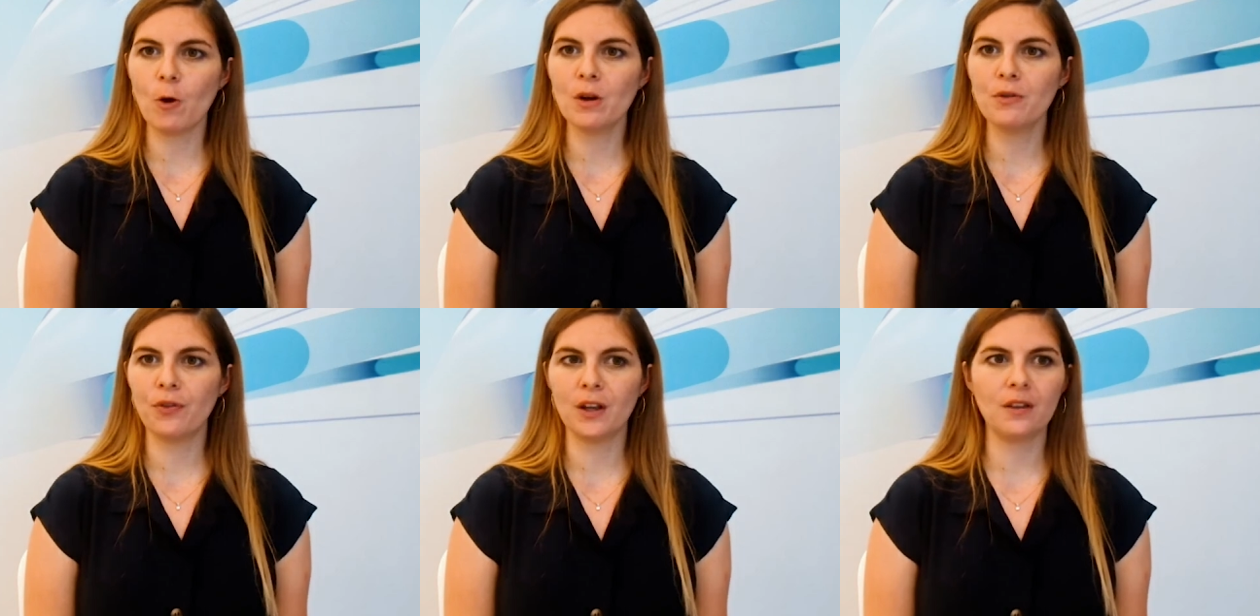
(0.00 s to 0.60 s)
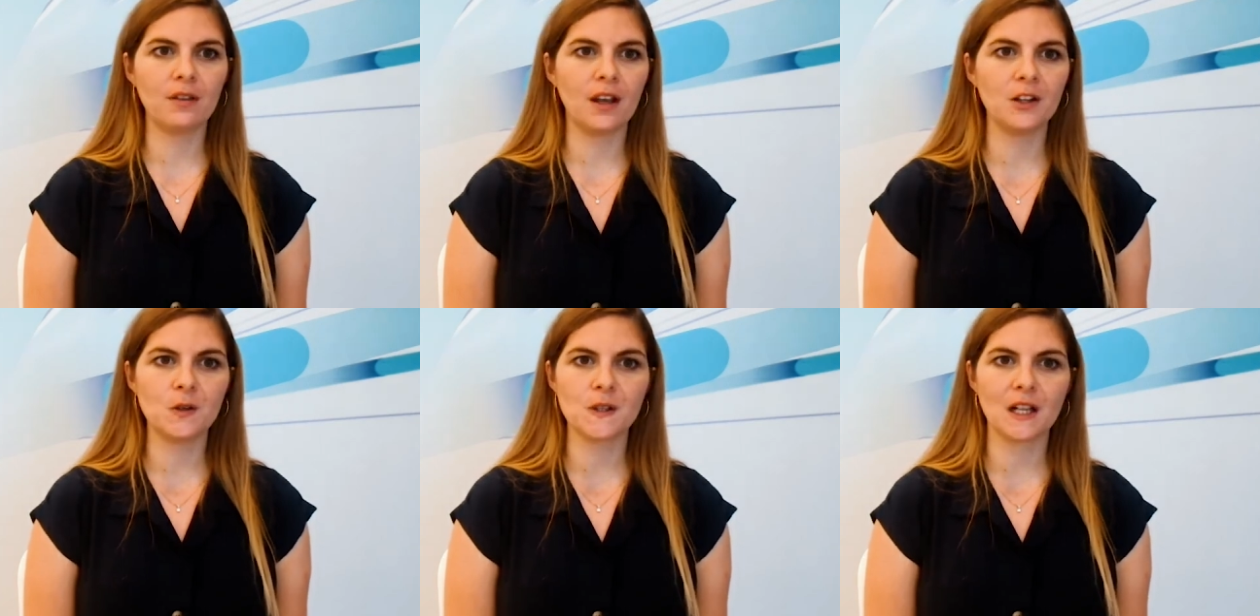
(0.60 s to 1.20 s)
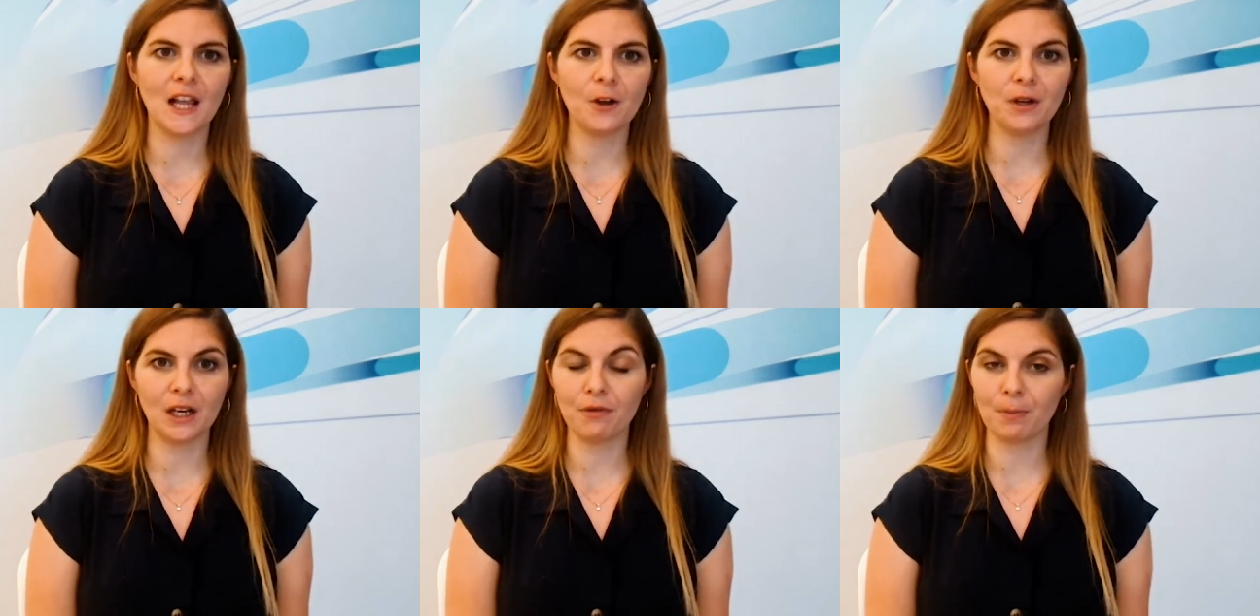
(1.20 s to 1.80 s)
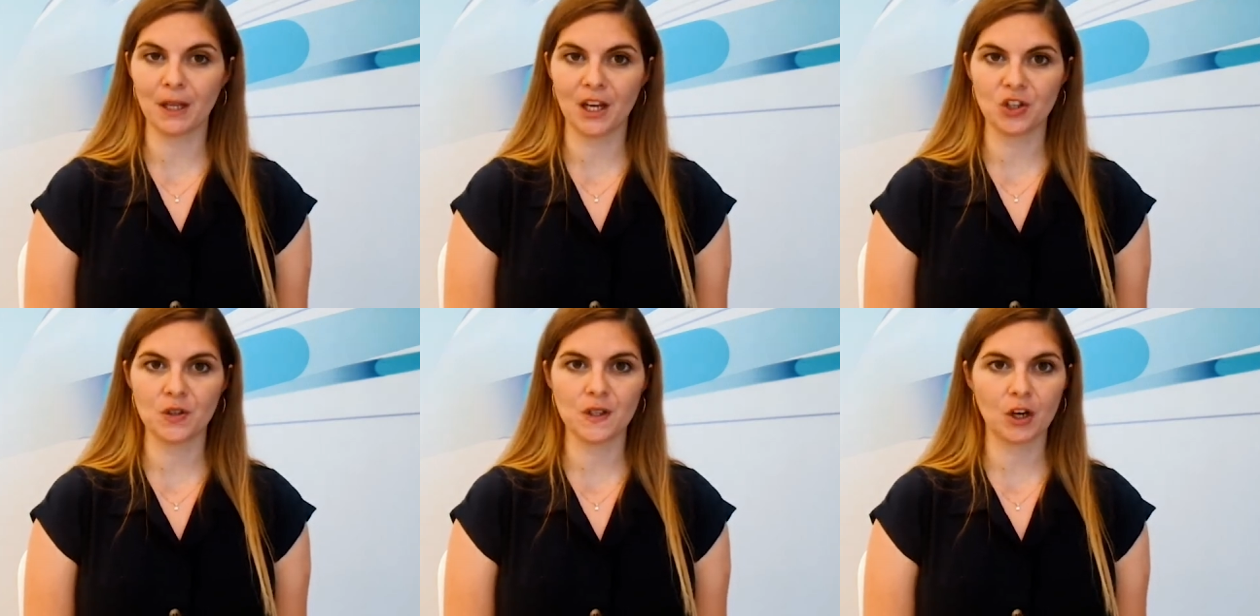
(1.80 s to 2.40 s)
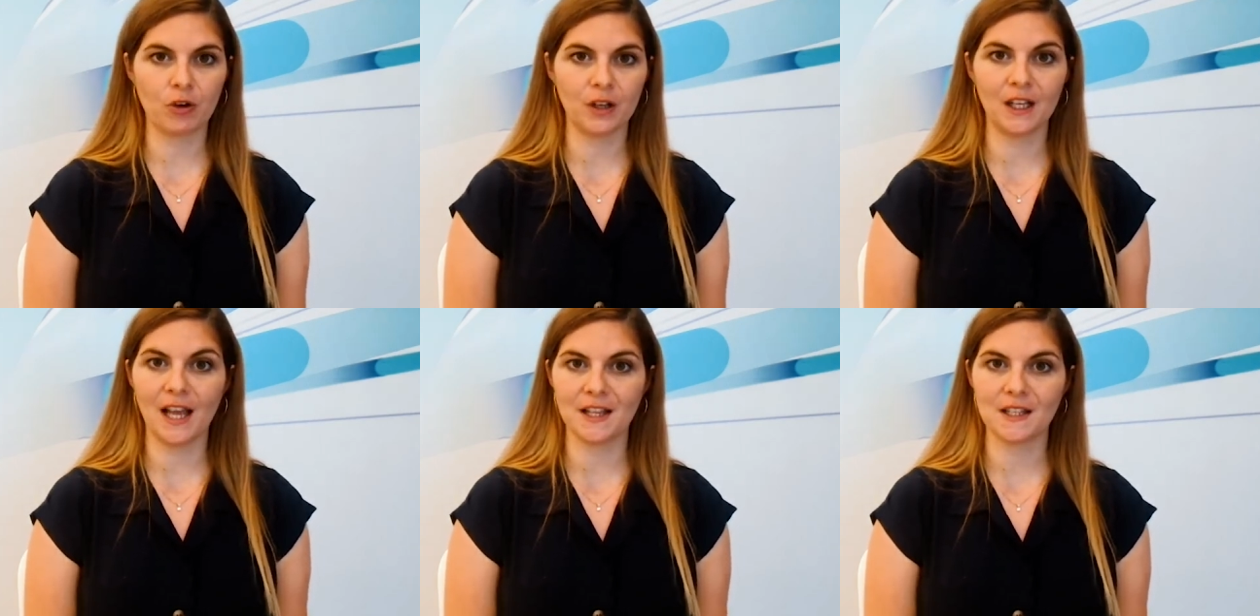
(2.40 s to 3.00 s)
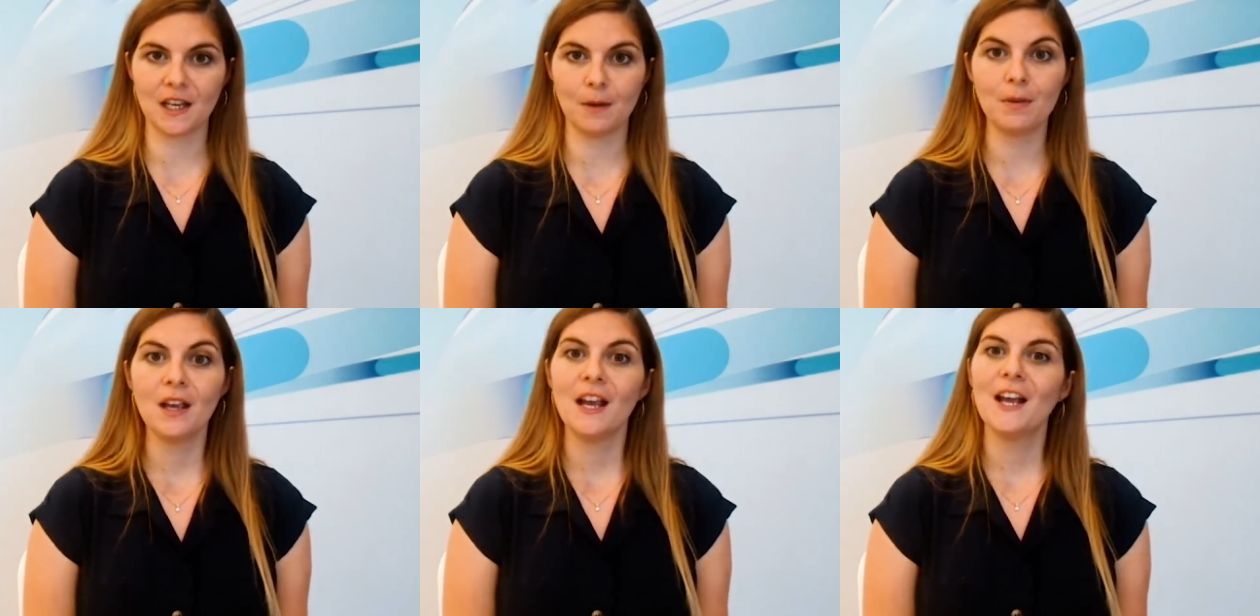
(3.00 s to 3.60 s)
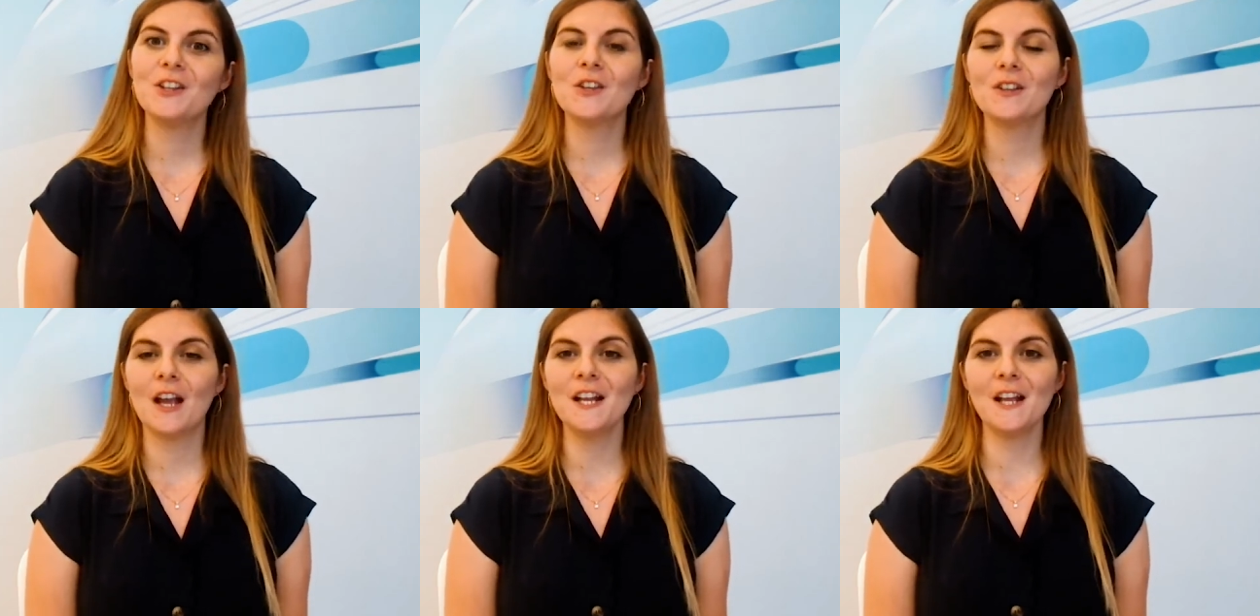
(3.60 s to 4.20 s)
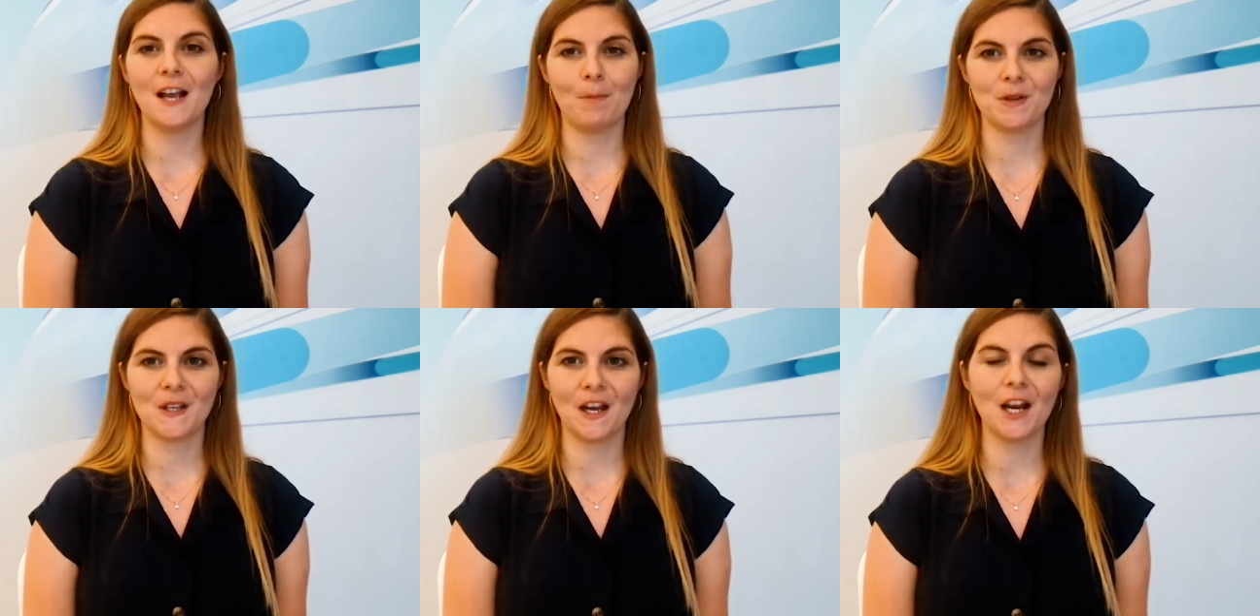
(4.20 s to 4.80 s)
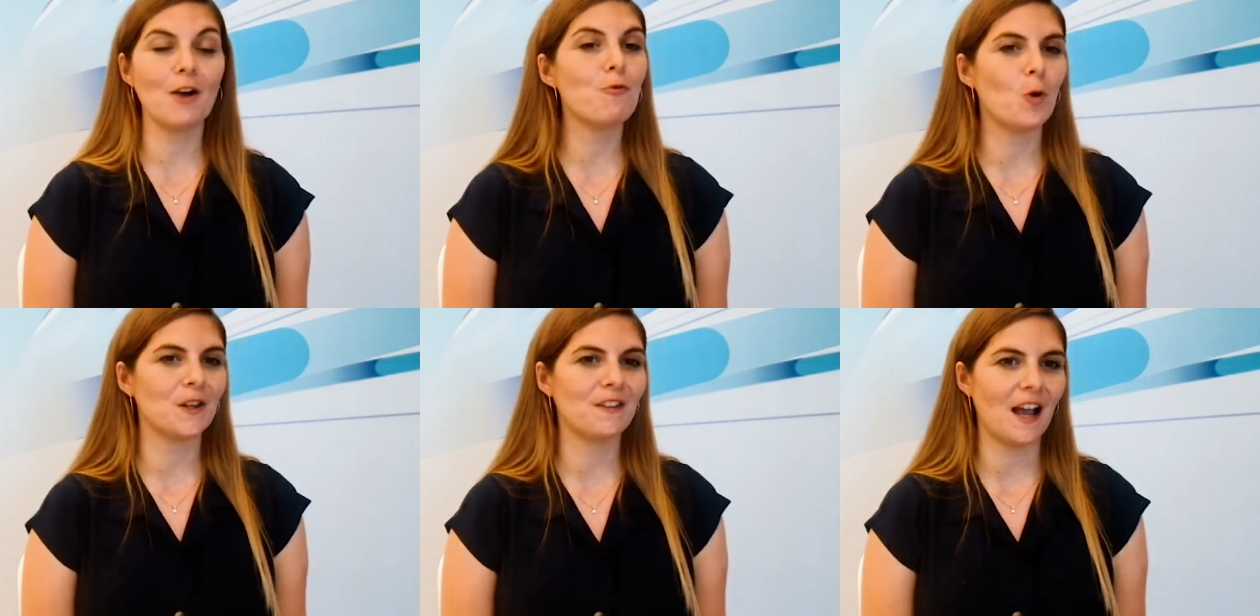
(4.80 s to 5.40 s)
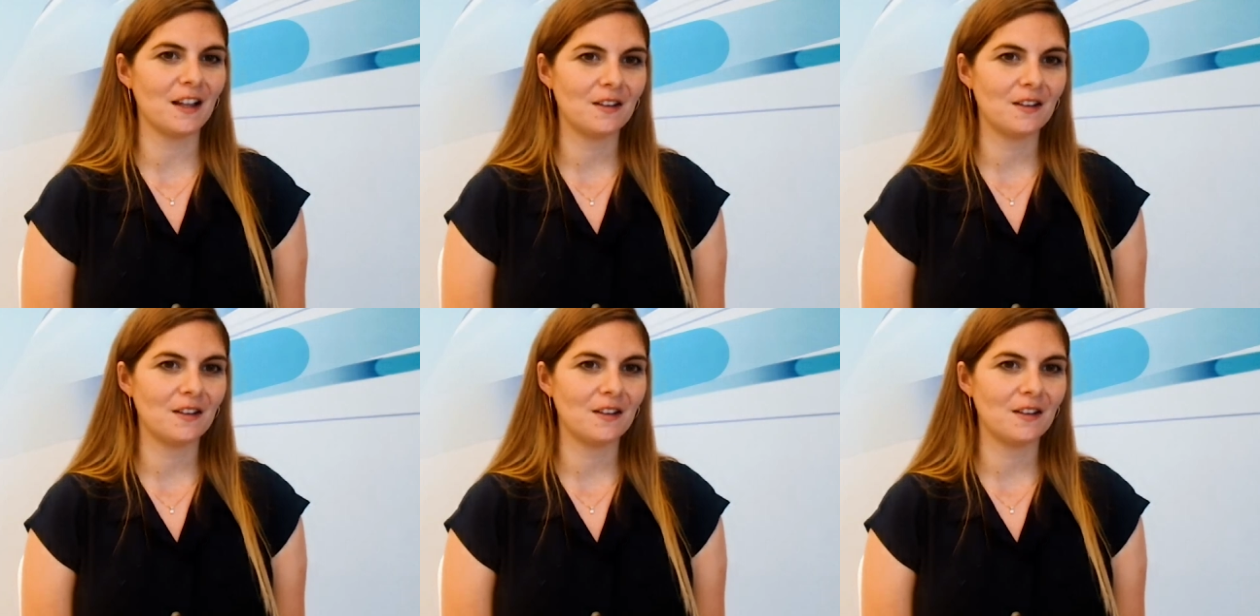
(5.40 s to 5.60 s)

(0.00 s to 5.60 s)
it fits into the cloud-native application security landscape in today's episode of What's That.